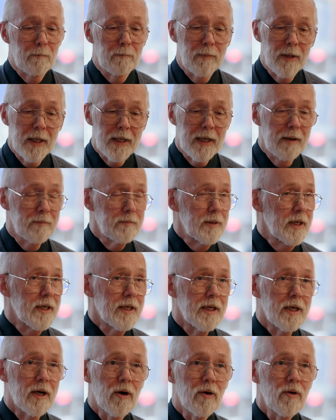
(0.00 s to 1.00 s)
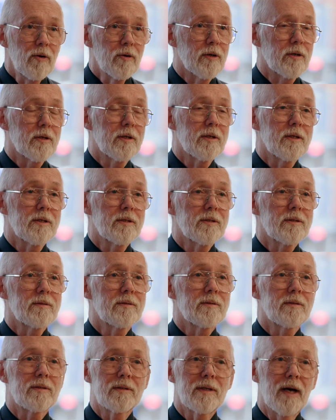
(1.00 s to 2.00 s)
but I'm getting hurt
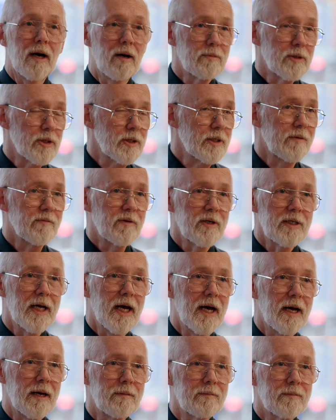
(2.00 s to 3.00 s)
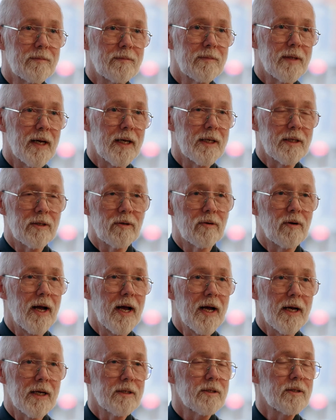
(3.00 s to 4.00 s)
almost every time I
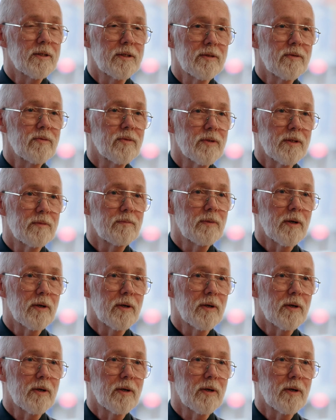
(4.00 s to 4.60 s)
interact with the